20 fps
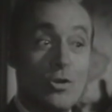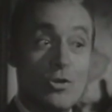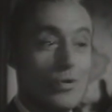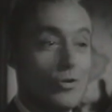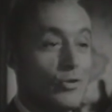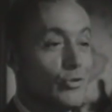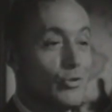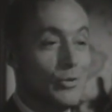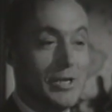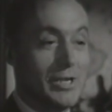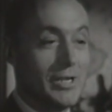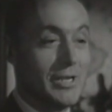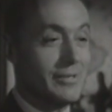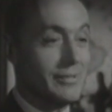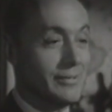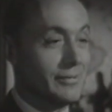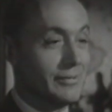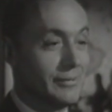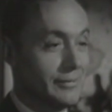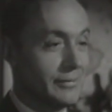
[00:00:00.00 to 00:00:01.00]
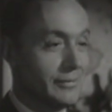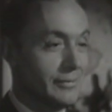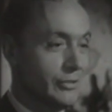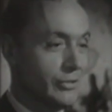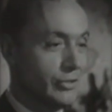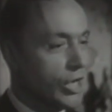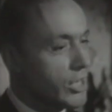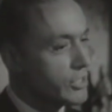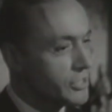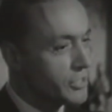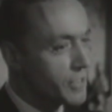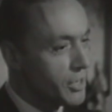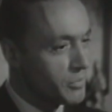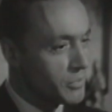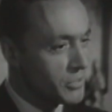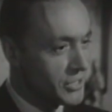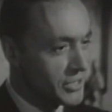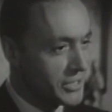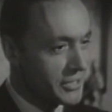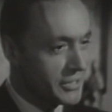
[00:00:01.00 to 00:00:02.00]
Oh, no, Julie. Just the
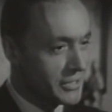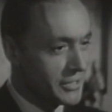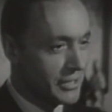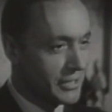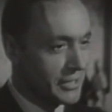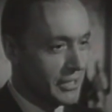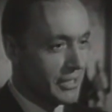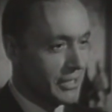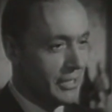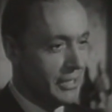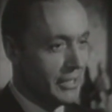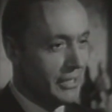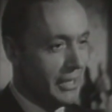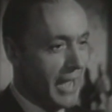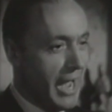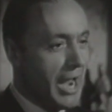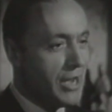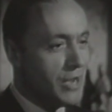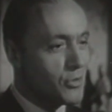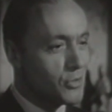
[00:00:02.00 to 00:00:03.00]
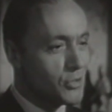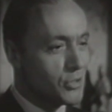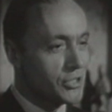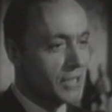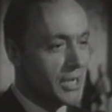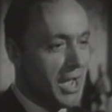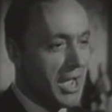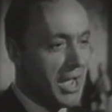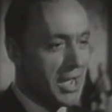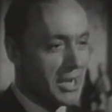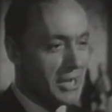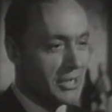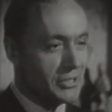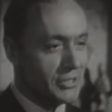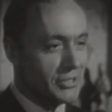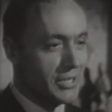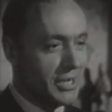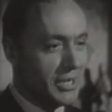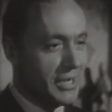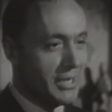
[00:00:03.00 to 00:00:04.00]
opposite. I use
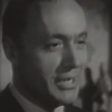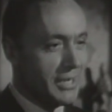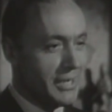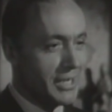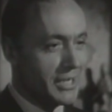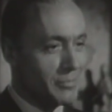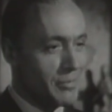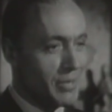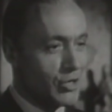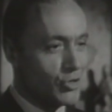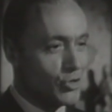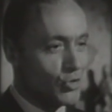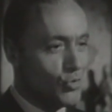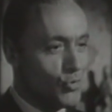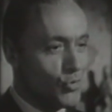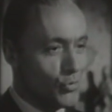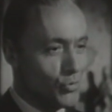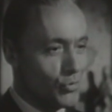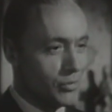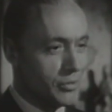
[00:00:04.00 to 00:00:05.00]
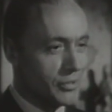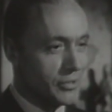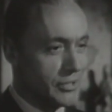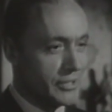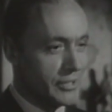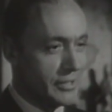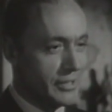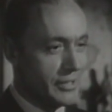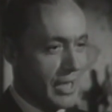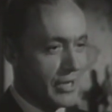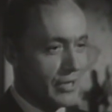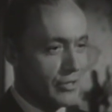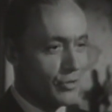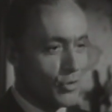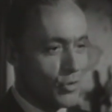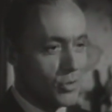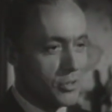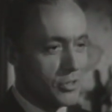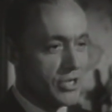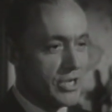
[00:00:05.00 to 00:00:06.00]
cards as my tools. That's
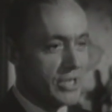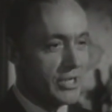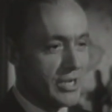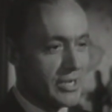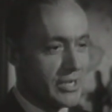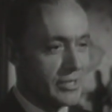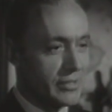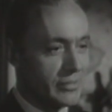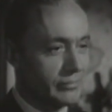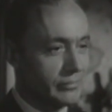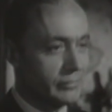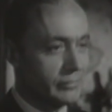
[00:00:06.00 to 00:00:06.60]
the whole secret.